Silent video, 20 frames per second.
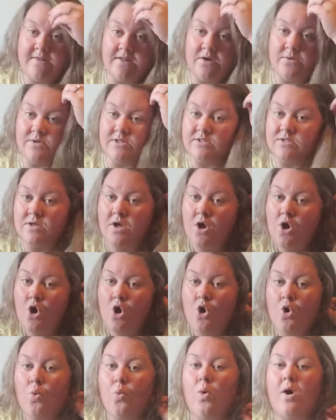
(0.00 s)
There was
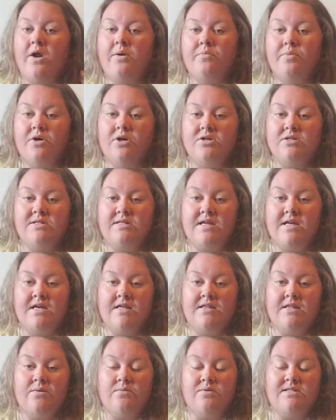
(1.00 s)
one
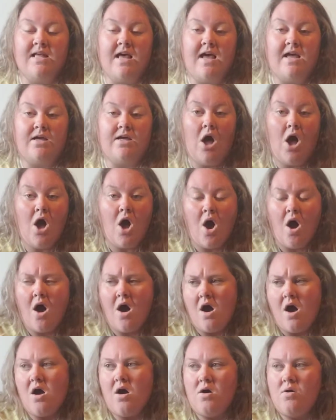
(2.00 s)
person that was like,
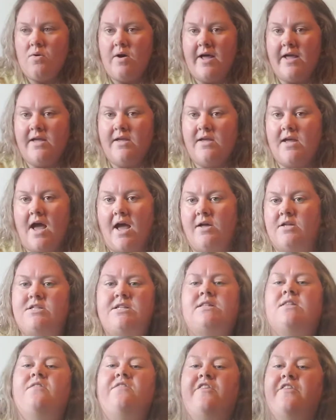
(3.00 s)
oh, I
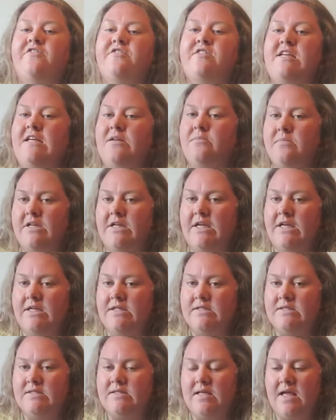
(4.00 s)
did the 15
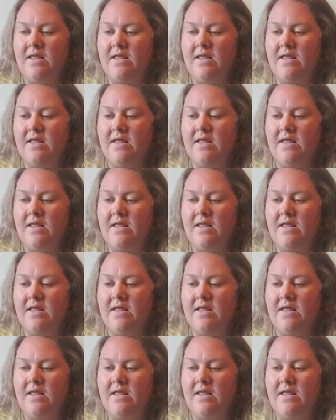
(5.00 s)
minutes.